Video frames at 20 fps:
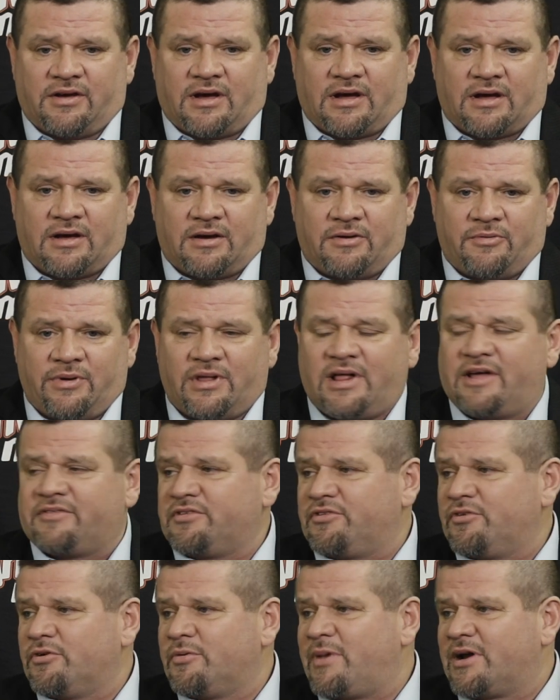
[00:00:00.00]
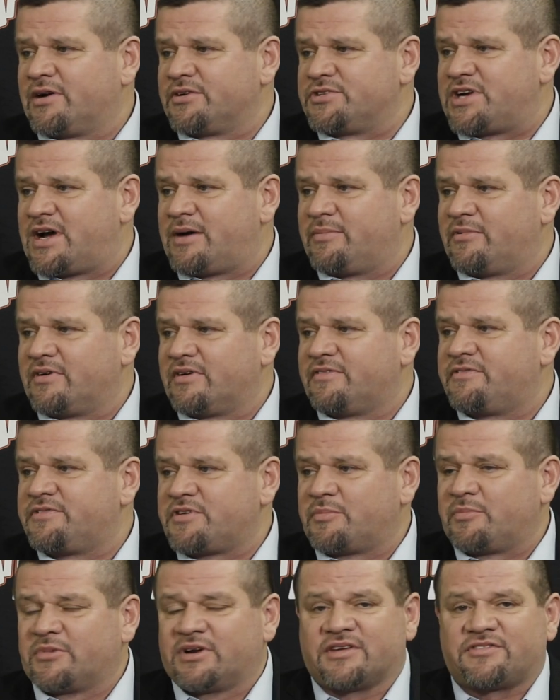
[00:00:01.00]
Uh, we'll have to do a better job of if
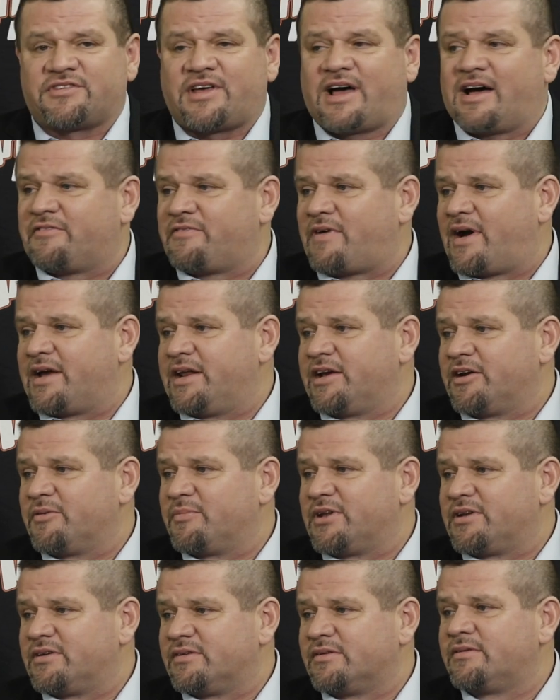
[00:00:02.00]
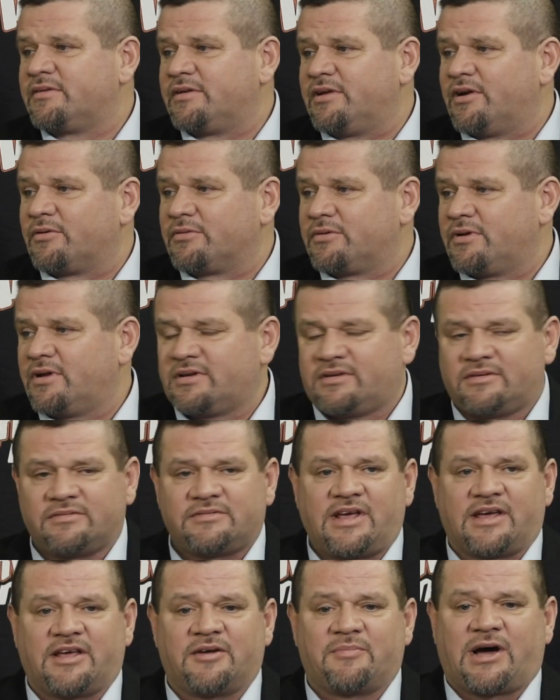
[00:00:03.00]
someone gets hot, finding them and you know
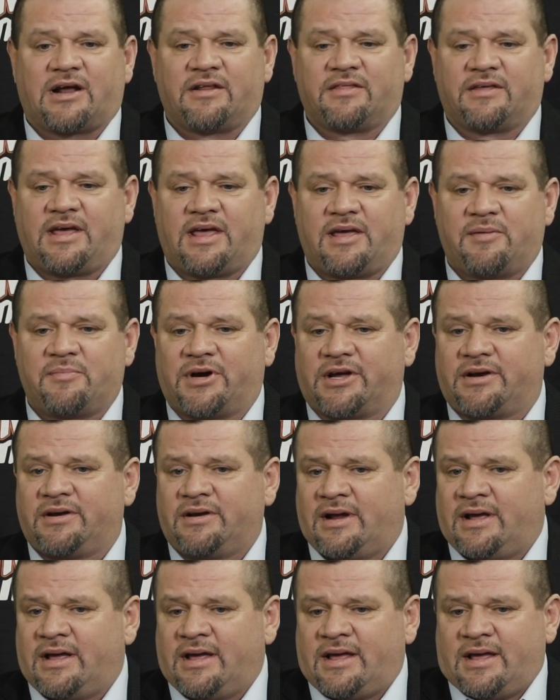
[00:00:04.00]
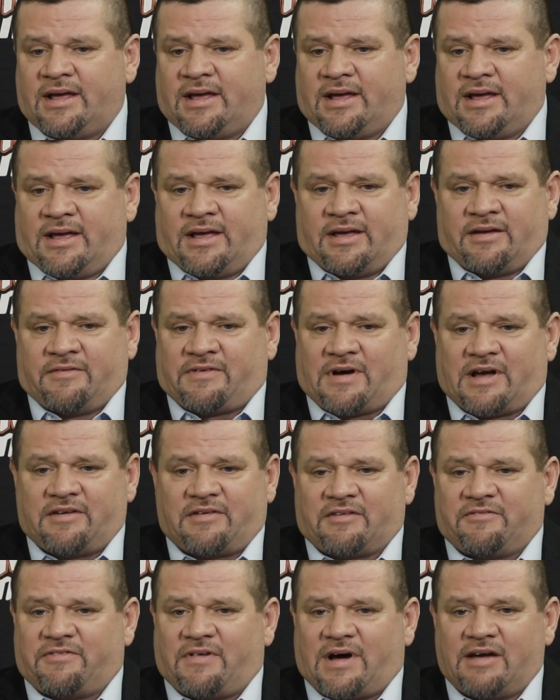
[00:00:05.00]
taking them out of the game. But five
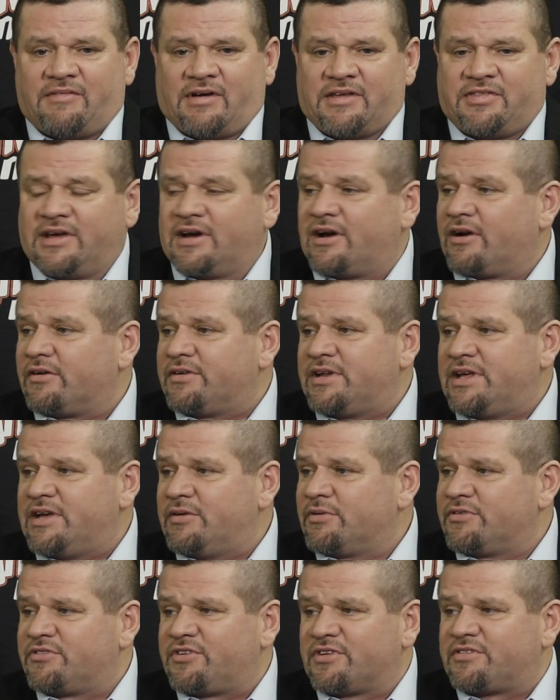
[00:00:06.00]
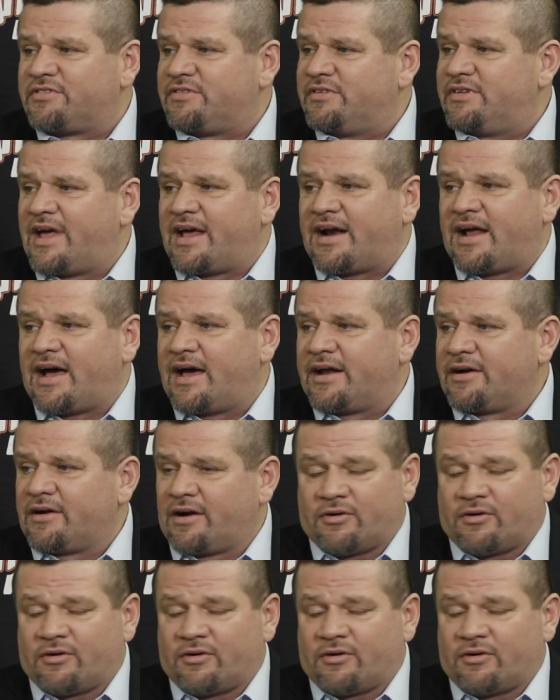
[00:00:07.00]
on five, I think our D was just dead on.